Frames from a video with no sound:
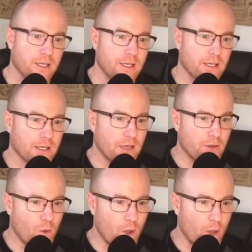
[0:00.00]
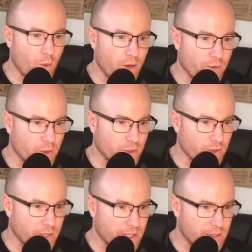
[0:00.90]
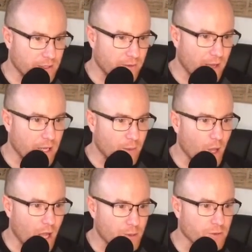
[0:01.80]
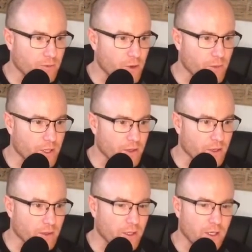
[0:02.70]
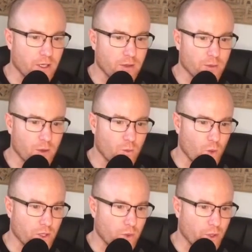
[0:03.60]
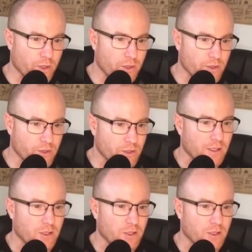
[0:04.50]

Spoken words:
"Giving away one of your children isn't a viable option for me, though," wrote one Twitter user.